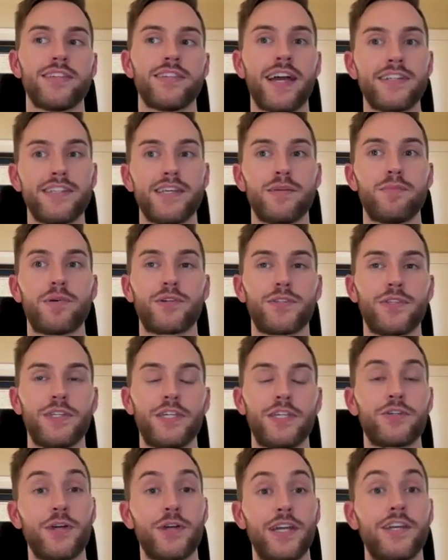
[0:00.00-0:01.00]
I
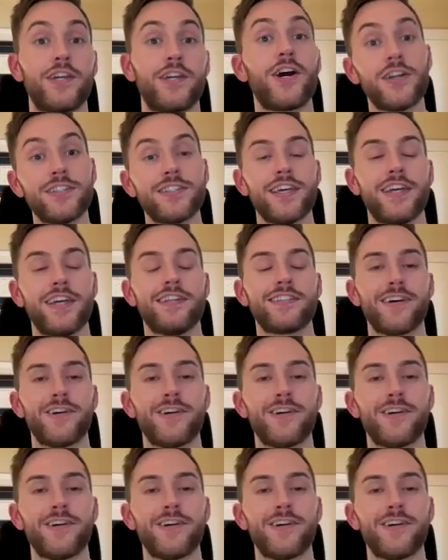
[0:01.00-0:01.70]
typically create content